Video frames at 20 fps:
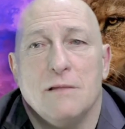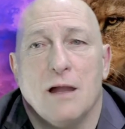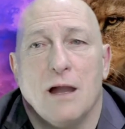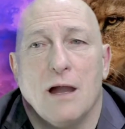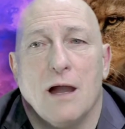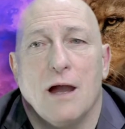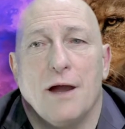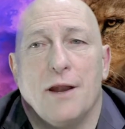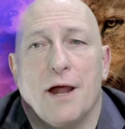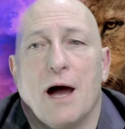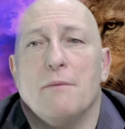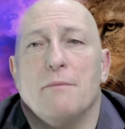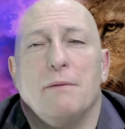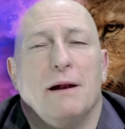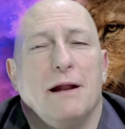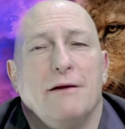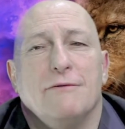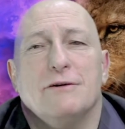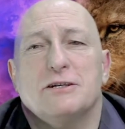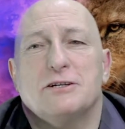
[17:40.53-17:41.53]
And I
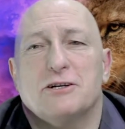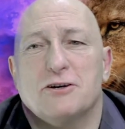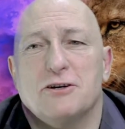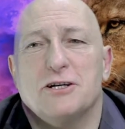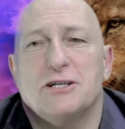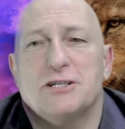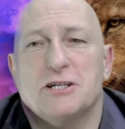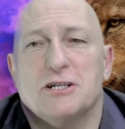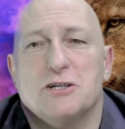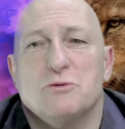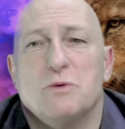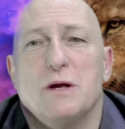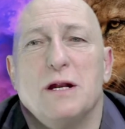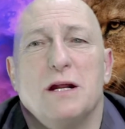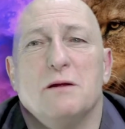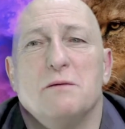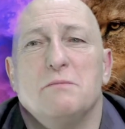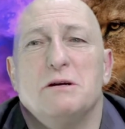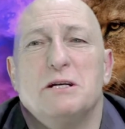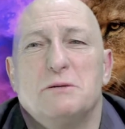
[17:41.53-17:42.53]
believe as Christians, we need
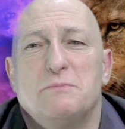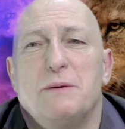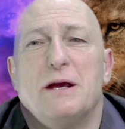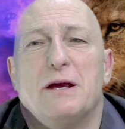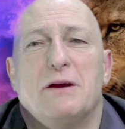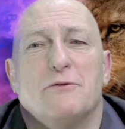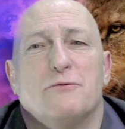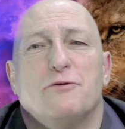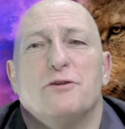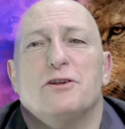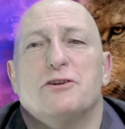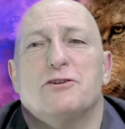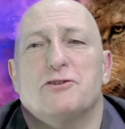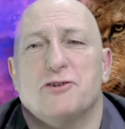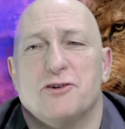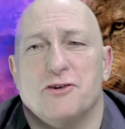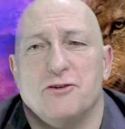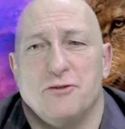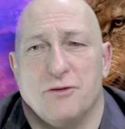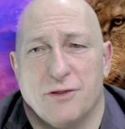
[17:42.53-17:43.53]
to be speaking for the
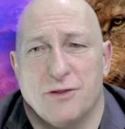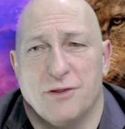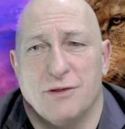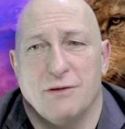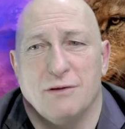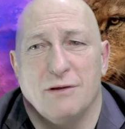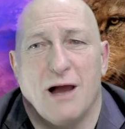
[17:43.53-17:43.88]
truth.